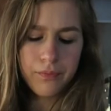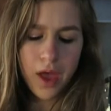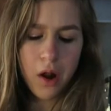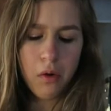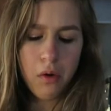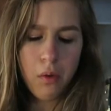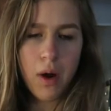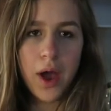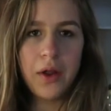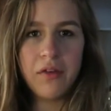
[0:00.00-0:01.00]
I don't know
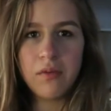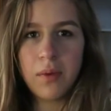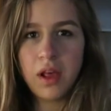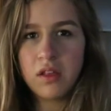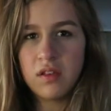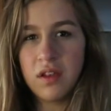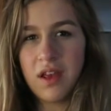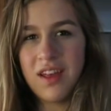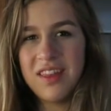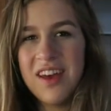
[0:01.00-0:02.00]
why I would ever make this
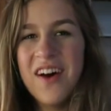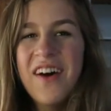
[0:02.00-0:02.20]
again.